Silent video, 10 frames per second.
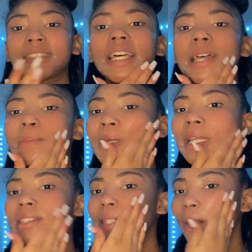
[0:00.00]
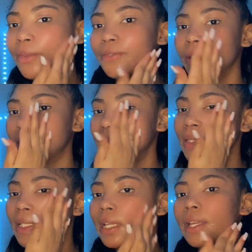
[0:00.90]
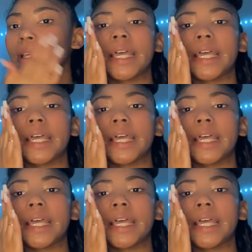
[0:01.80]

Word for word: time and I still haven't finished it.